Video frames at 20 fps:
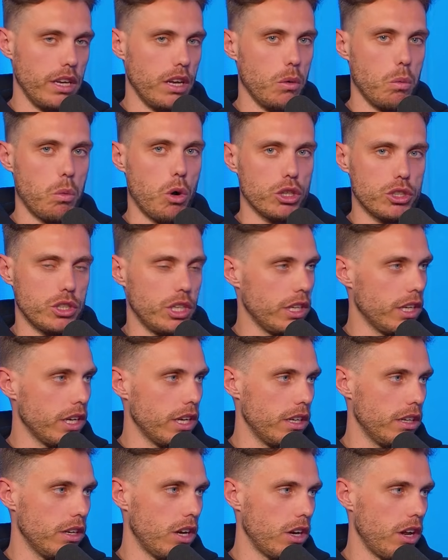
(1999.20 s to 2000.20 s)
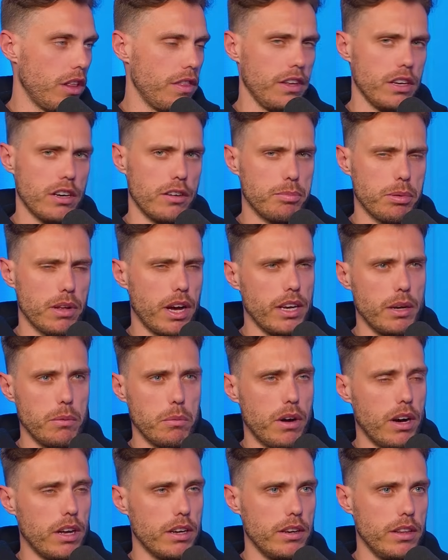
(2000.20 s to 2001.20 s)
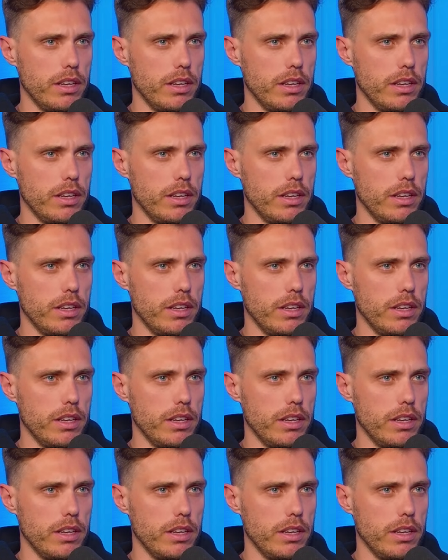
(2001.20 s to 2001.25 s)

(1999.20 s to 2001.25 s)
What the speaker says: Watching it, I don't think I've played in one.